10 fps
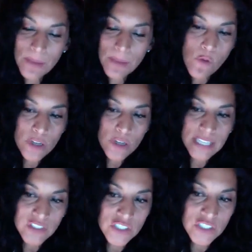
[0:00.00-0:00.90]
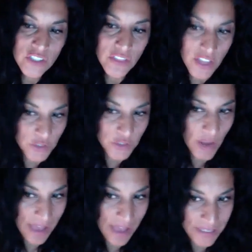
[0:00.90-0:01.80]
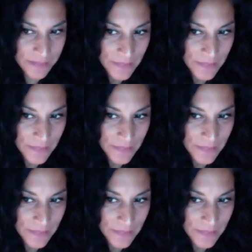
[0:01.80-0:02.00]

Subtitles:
pay more attention to the thoughts you're having,